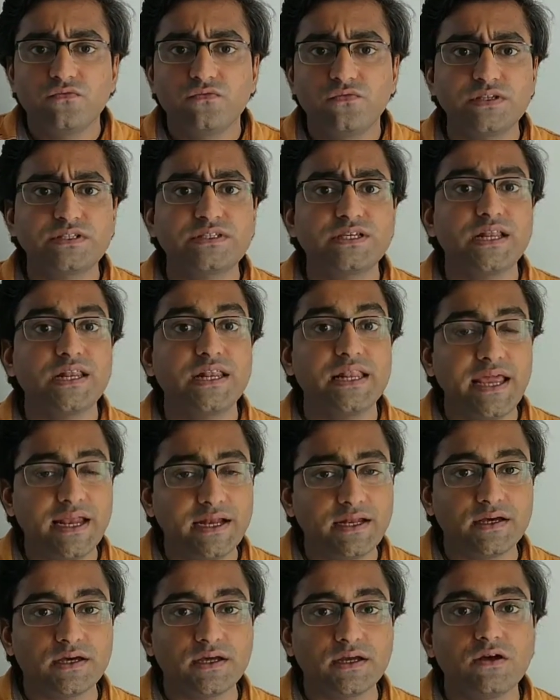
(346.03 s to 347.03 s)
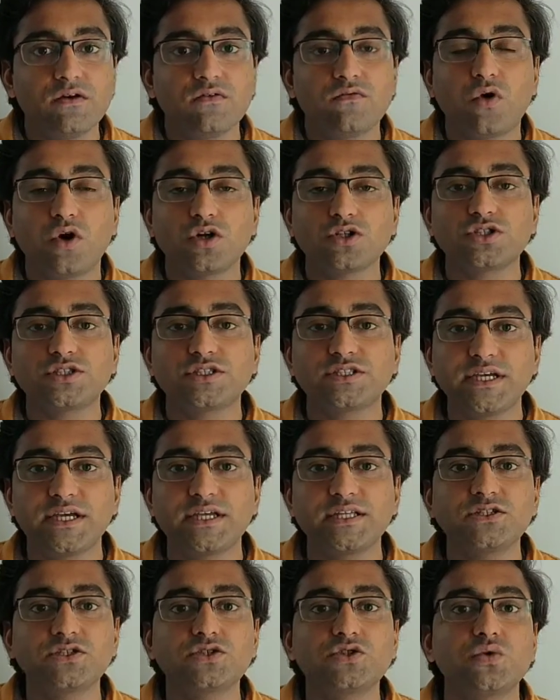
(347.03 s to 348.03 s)
which later was
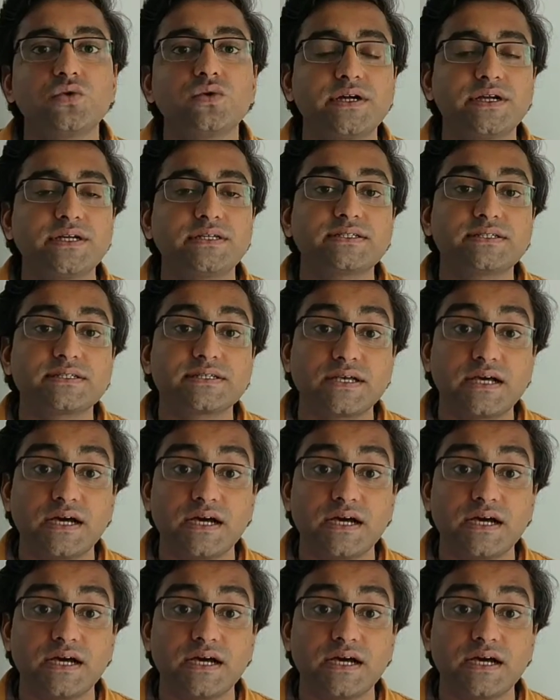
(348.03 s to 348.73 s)
changed to its